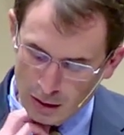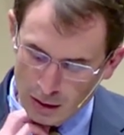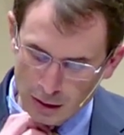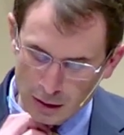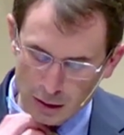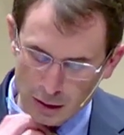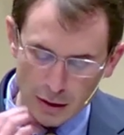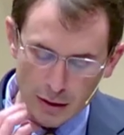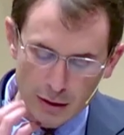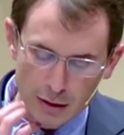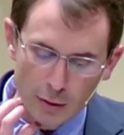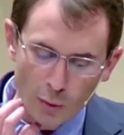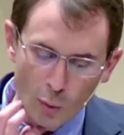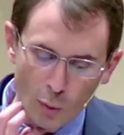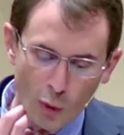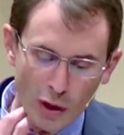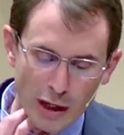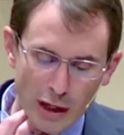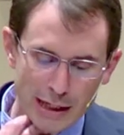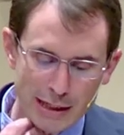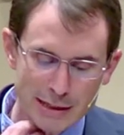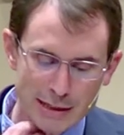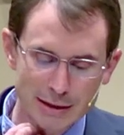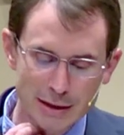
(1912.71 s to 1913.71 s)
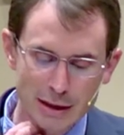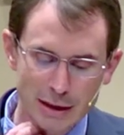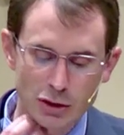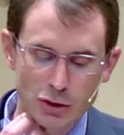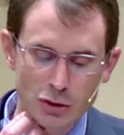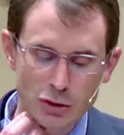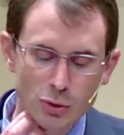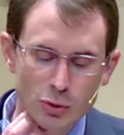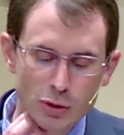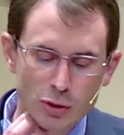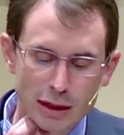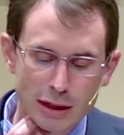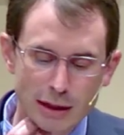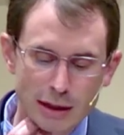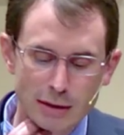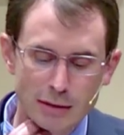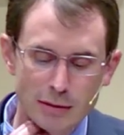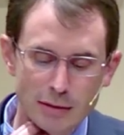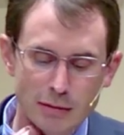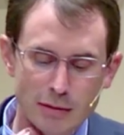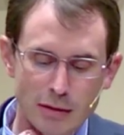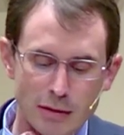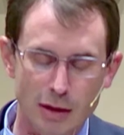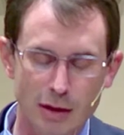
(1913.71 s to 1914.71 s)
Uh, ways that you can.
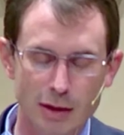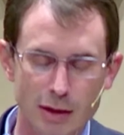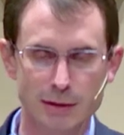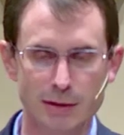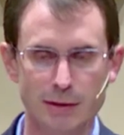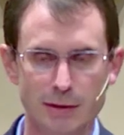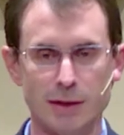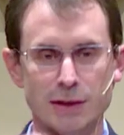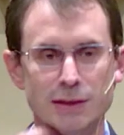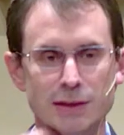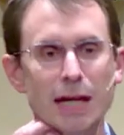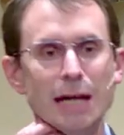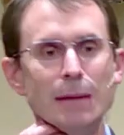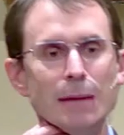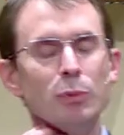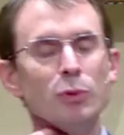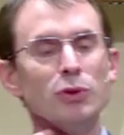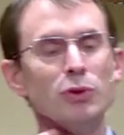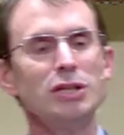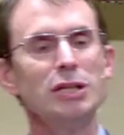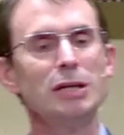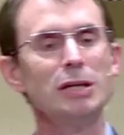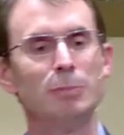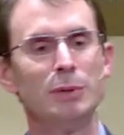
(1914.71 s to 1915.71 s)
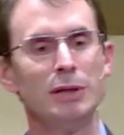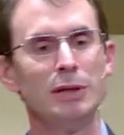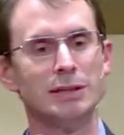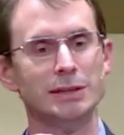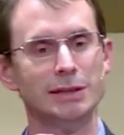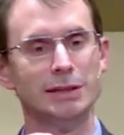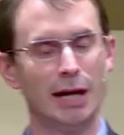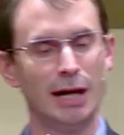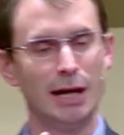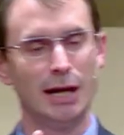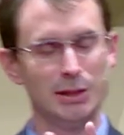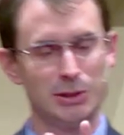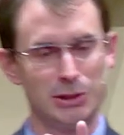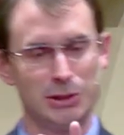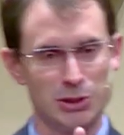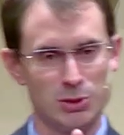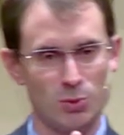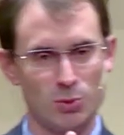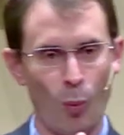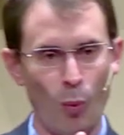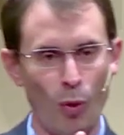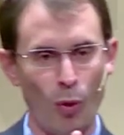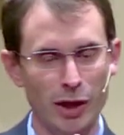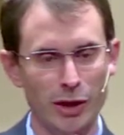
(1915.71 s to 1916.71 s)
Discipleship is not
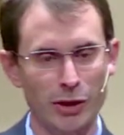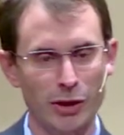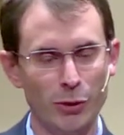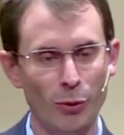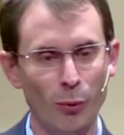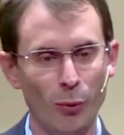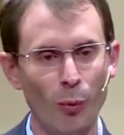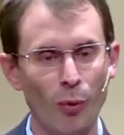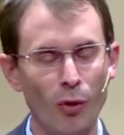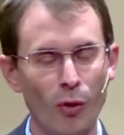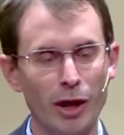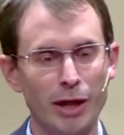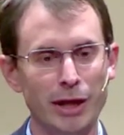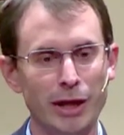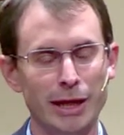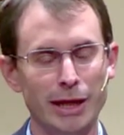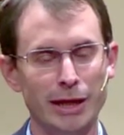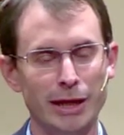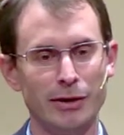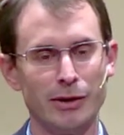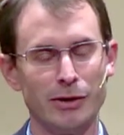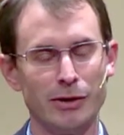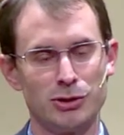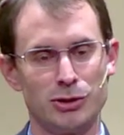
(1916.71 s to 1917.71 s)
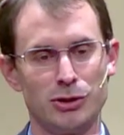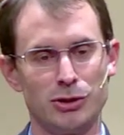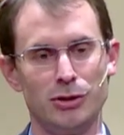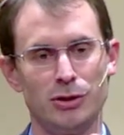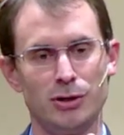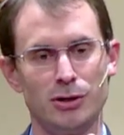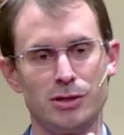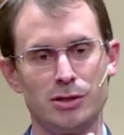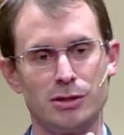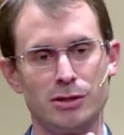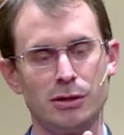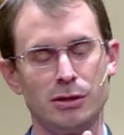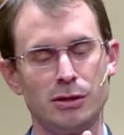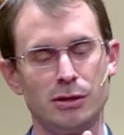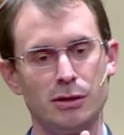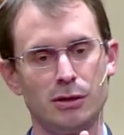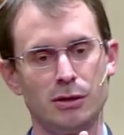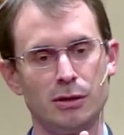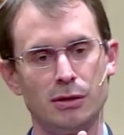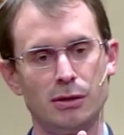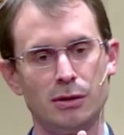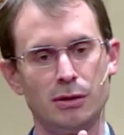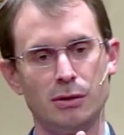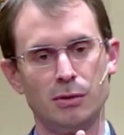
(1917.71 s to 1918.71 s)
just one to one in our church,
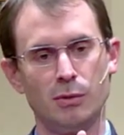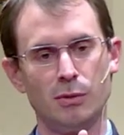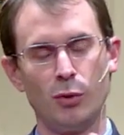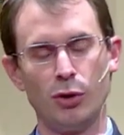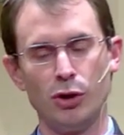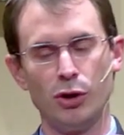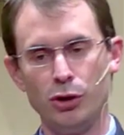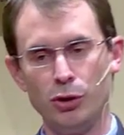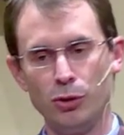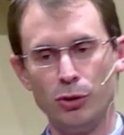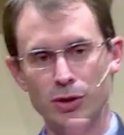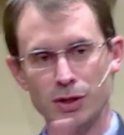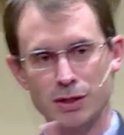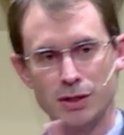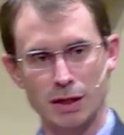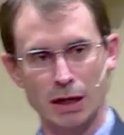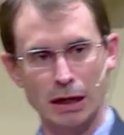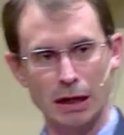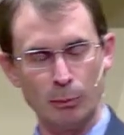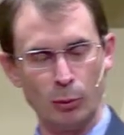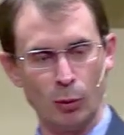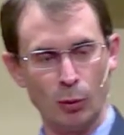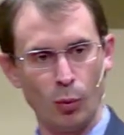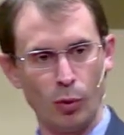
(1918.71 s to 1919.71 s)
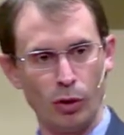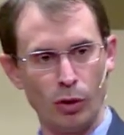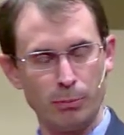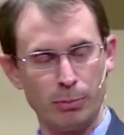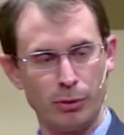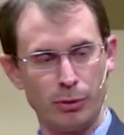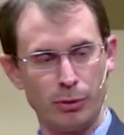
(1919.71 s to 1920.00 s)
where you disciple one